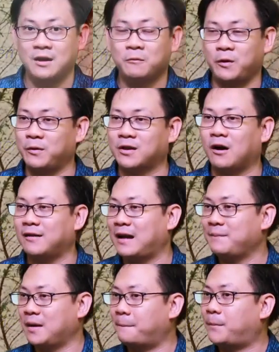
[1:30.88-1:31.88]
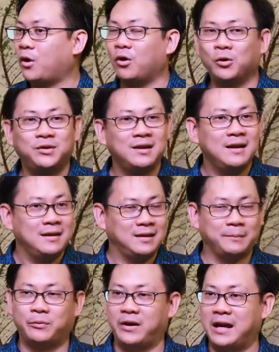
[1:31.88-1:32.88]
We would call them the bold, the
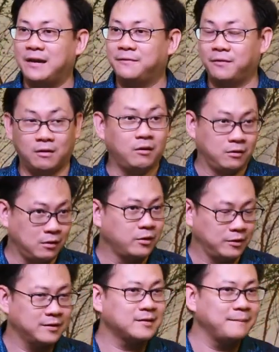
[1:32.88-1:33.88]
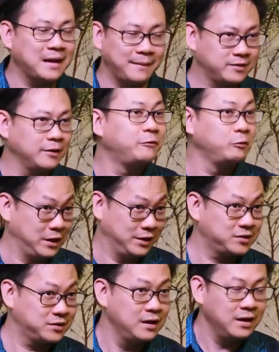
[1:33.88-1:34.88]
brave, or sometimes the
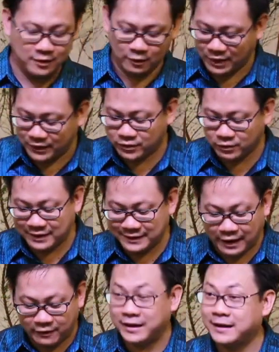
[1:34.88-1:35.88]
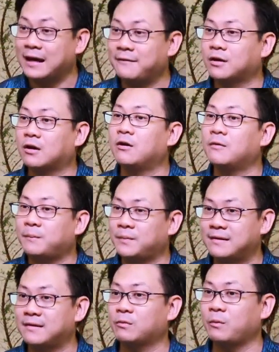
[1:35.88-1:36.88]
foolish, the ones who are daring enough to go
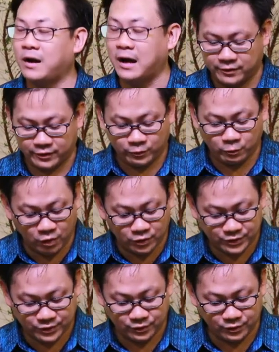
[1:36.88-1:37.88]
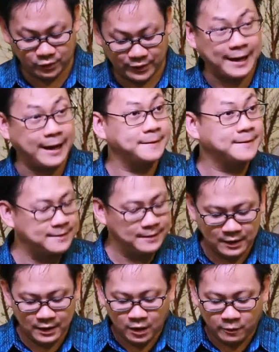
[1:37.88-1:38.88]
places where others won't or can't.
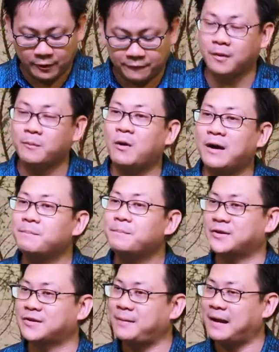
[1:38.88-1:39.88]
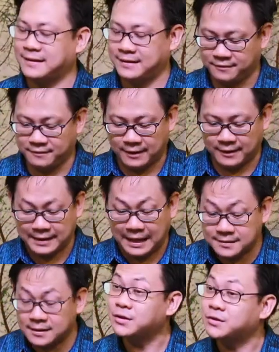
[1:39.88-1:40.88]
Well, from one perspective,
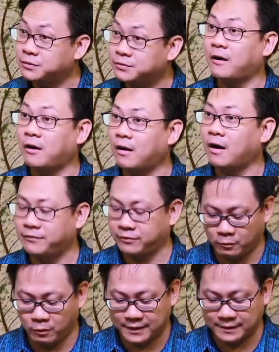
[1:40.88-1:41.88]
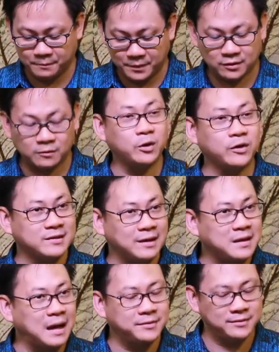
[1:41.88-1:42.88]
that's not too far off from what mission work
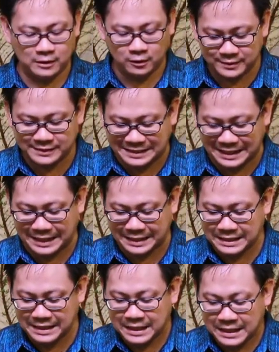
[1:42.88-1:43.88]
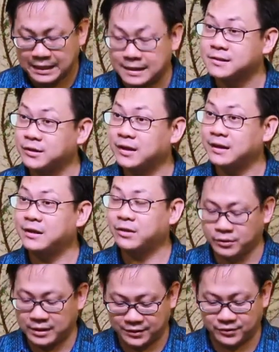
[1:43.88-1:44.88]
sometimes looks like. Certainly
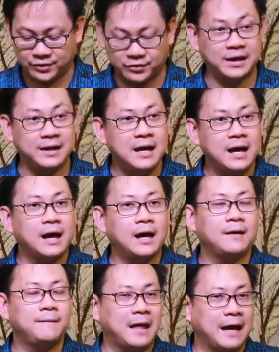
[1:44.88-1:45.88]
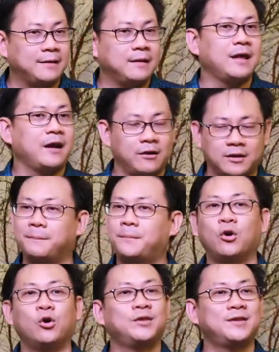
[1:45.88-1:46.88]
through history, that they are the
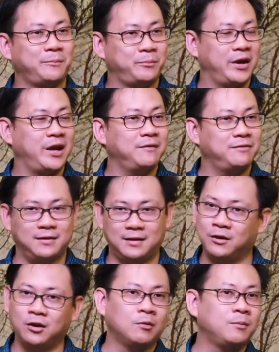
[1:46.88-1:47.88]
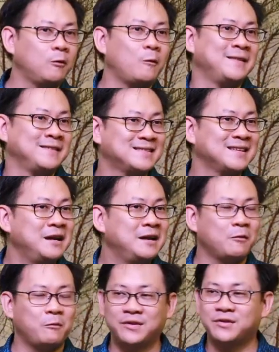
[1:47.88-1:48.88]
bold, the brave, the noble ones,
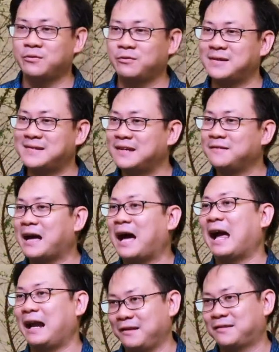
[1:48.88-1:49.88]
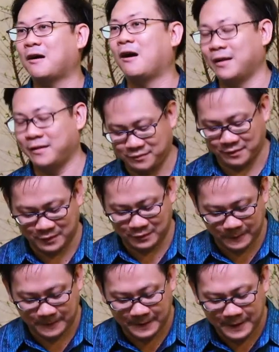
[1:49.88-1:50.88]
the ones who've received the highest calling from the
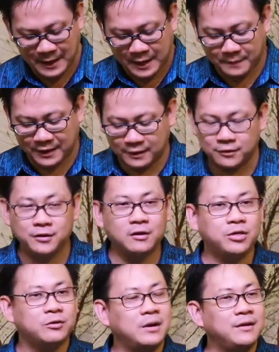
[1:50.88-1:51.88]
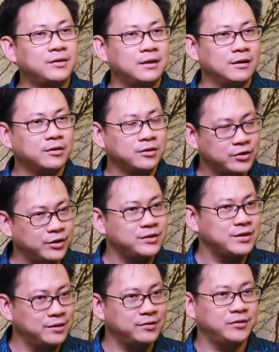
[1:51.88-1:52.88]
Lord. But, you know, throughout the
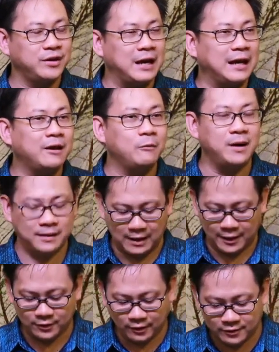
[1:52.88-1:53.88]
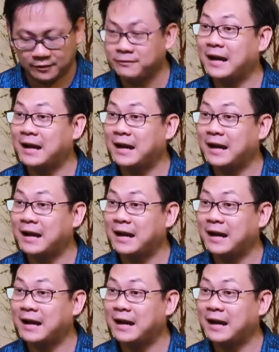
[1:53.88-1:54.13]
church history, I like what Dr.